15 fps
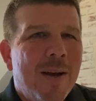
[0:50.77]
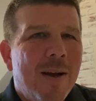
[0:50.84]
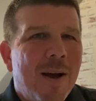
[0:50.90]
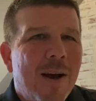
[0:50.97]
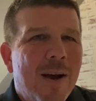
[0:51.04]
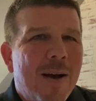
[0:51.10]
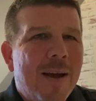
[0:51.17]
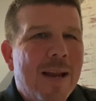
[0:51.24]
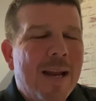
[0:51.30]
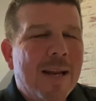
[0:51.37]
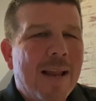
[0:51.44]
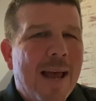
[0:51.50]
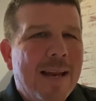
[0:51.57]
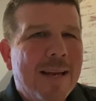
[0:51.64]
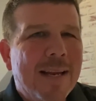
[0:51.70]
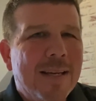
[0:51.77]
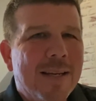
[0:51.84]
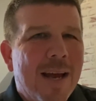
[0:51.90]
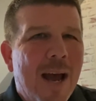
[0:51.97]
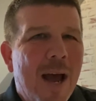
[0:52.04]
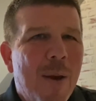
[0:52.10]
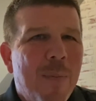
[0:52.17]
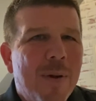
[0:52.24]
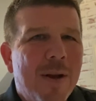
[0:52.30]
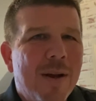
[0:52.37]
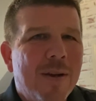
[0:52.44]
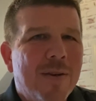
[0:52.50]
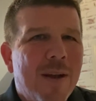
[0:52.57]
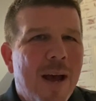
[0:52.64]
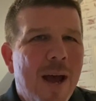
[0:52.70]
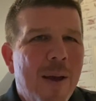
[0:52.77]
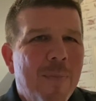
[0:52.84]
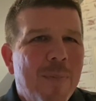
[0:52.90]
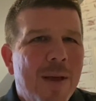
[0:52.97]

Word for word: an enlightening time and a time